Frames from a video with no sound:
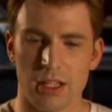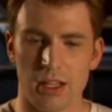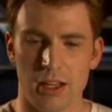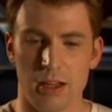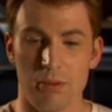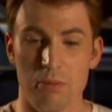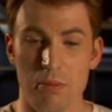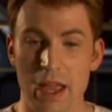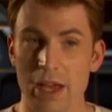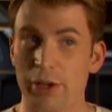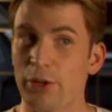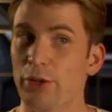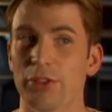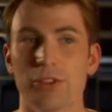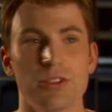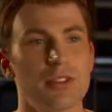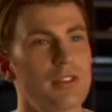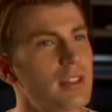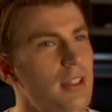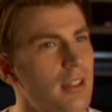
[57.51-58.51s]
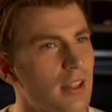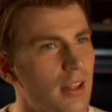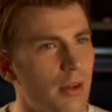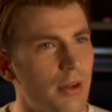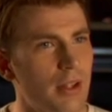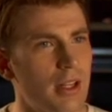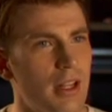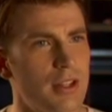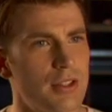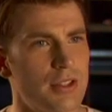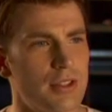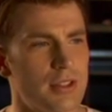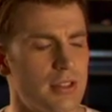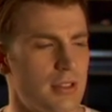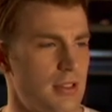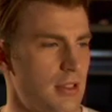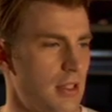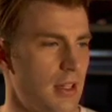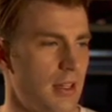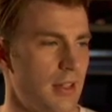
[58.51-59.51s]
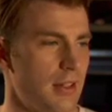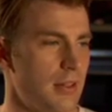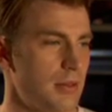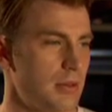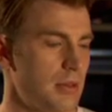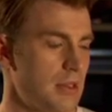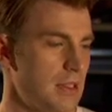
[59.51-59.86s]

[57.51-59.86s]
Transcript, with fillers: uh, manners, you know, and just. Uh,